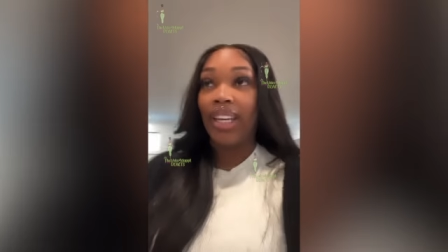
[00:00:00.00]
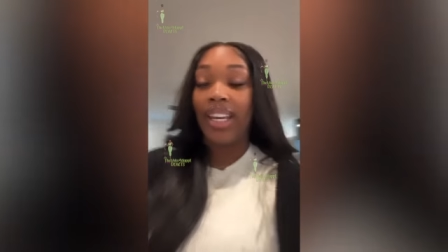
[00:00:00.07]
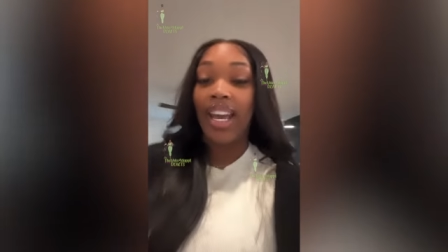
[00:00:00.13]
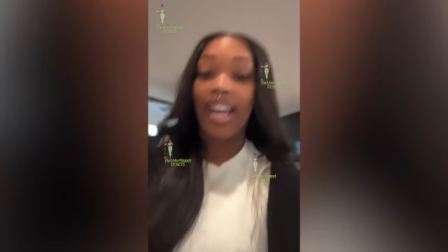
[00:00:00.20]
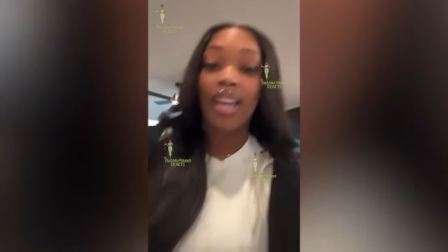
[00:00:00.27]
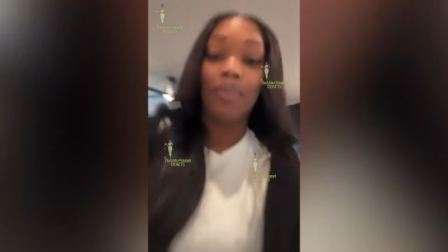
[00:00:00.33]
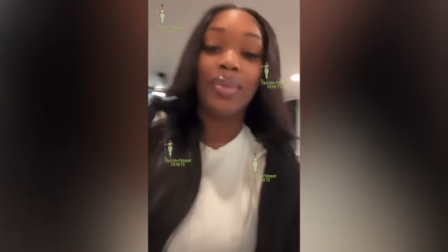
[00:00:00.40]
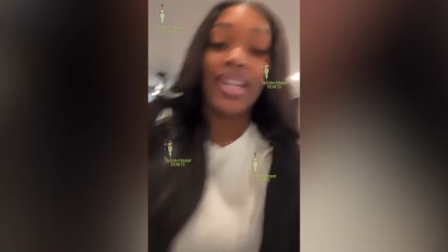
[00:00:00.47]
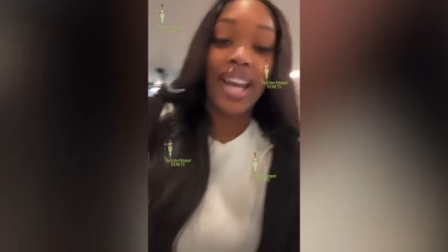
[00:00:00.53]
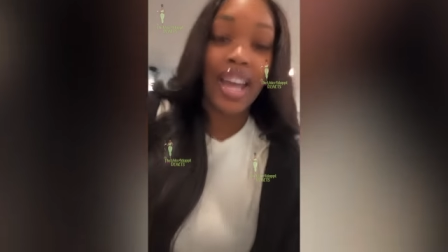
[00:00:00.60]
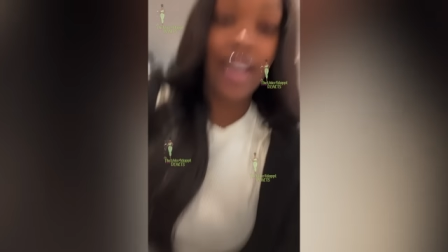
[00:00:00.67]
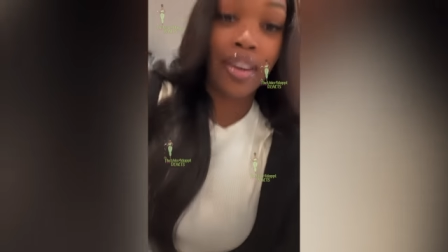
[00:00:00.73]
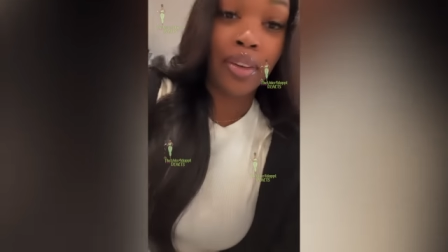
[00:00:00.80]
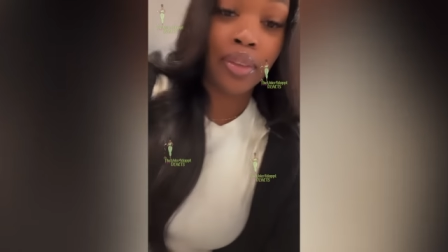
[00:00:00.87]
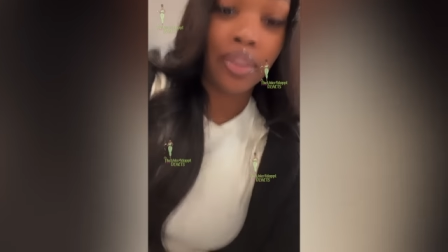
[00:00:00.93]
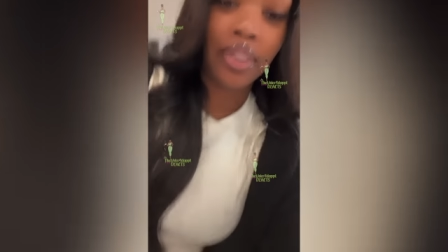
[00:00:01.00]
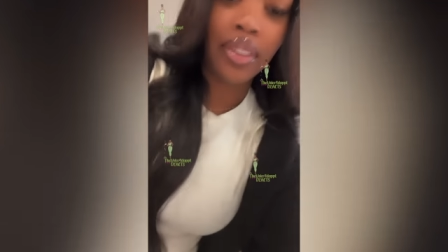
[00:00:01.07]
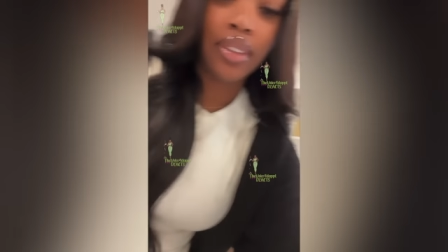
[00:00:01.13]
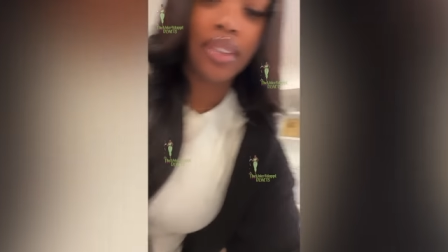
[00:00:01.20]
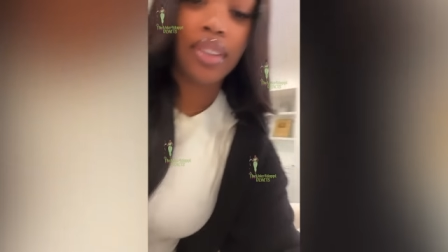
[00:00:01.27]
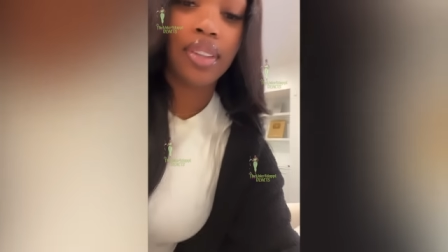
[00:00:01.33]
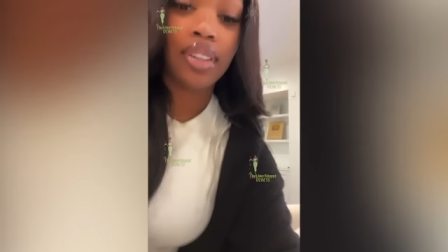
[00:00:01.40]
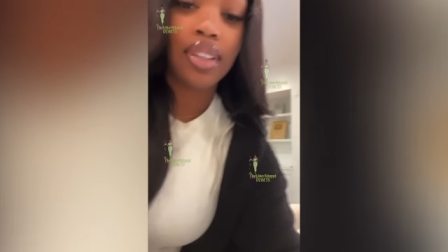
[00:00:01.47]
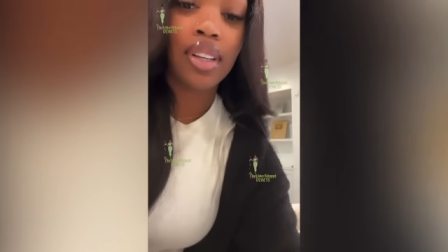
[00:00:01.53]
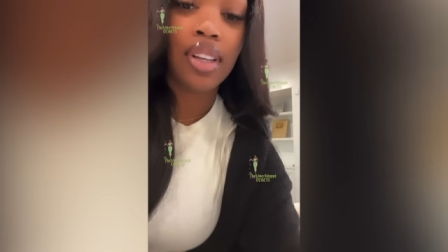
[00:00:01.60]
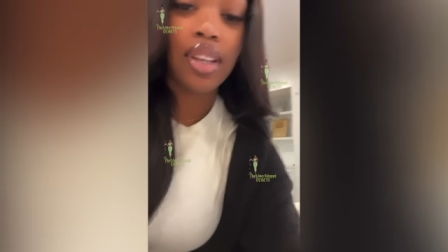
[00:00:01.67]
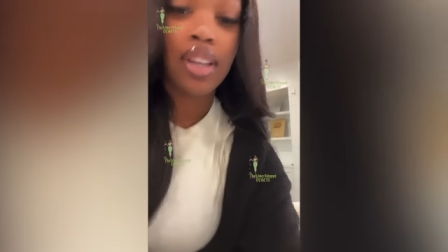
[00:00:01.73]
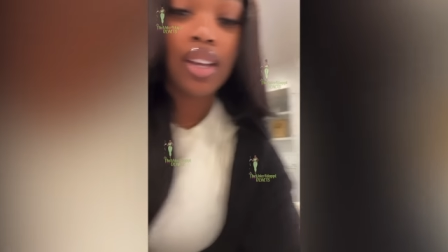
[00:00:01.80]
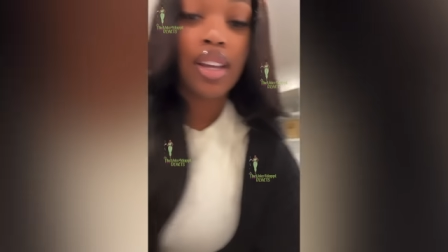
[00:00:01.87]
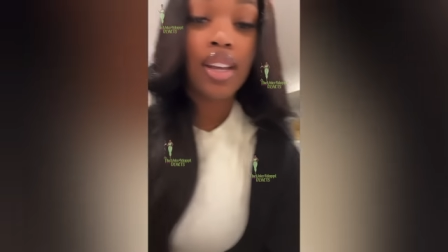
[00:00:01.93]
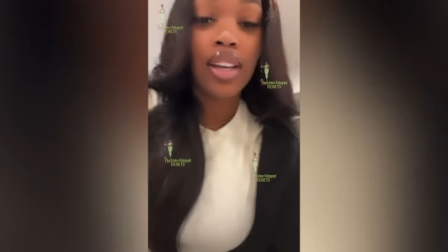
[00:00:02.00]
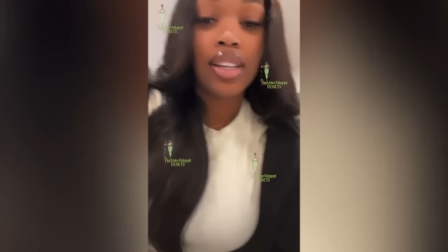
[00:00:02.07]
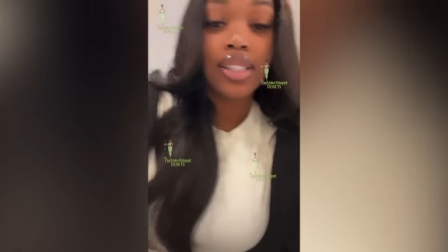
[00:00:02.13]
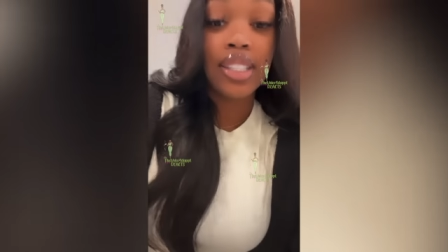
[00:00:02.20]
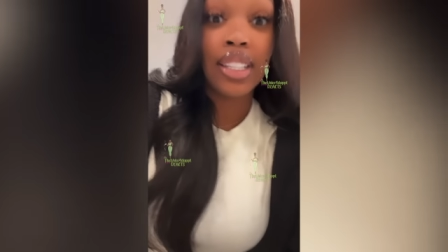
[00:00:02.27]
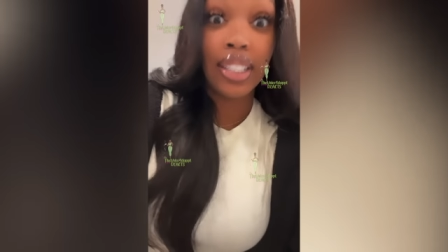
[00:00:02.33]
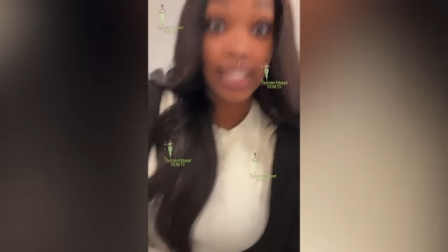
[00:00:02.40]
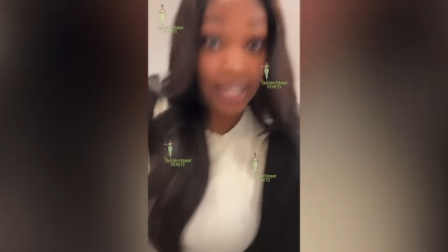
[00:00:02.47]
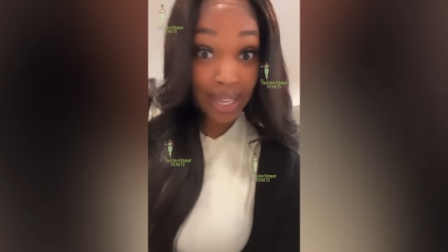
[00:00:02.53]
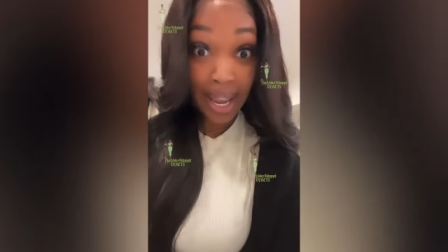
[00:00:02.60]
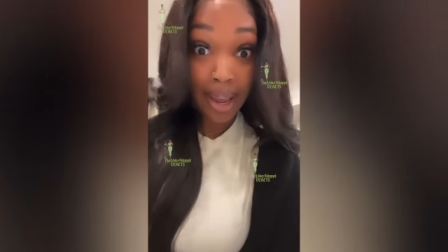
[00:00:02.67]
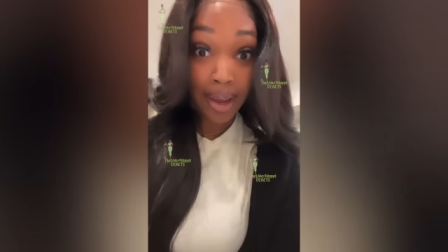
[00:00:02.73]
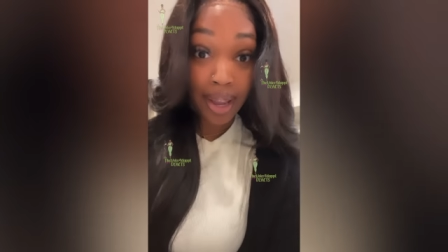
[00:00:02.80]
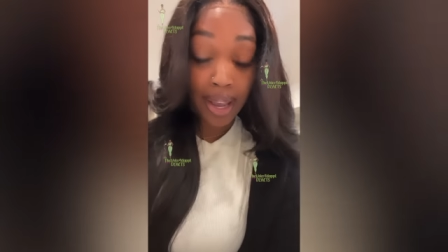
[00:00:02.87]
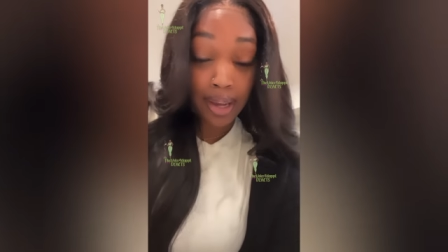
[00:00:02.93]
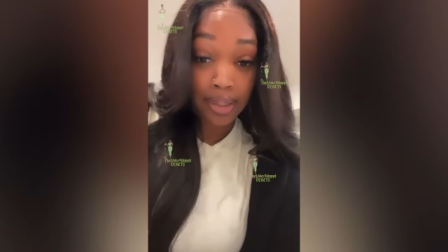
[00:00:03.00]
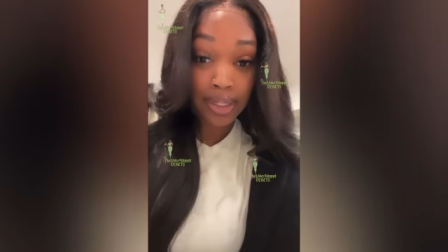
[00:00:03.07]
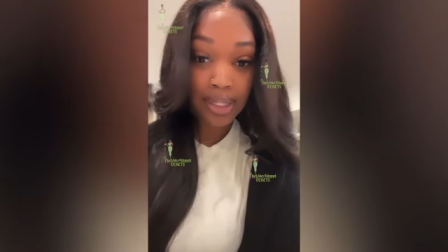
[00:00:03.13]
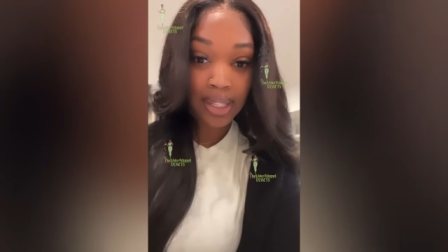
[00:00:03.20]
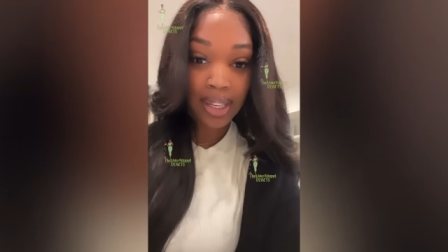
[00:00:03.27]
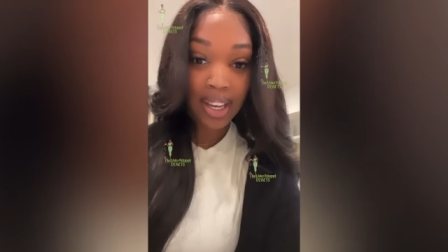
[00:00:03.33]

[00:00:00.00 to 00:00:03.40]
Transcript: when it came down to the townhouse.